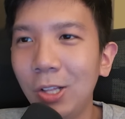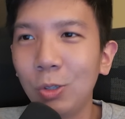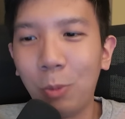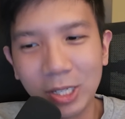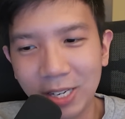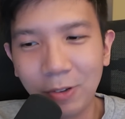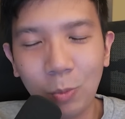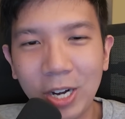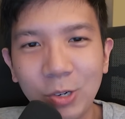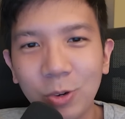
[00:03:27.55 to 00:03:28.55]
2.7,
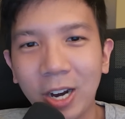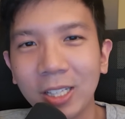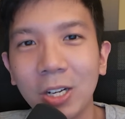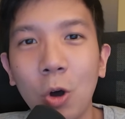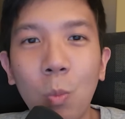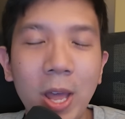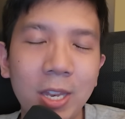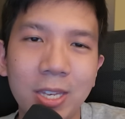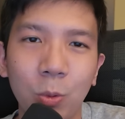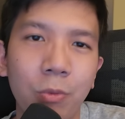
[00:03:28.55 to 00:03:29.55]
1 new character, or
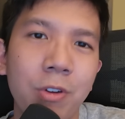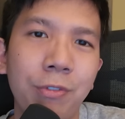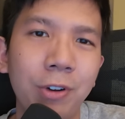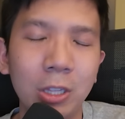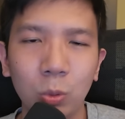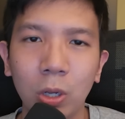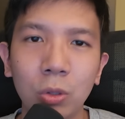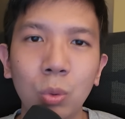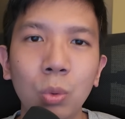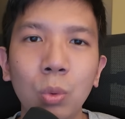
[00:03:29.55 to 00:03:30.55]
whether they will revert to a
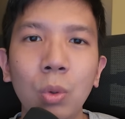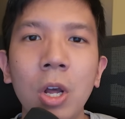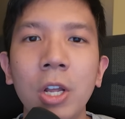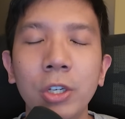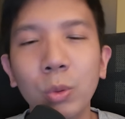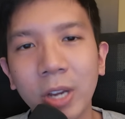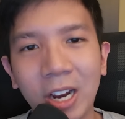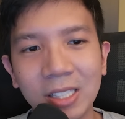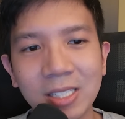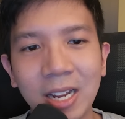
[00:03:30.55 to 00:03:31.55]
2 new
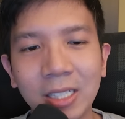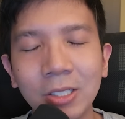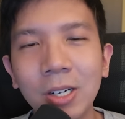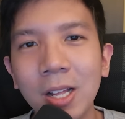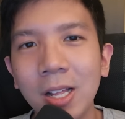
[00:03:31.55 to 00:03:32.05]
character cycle.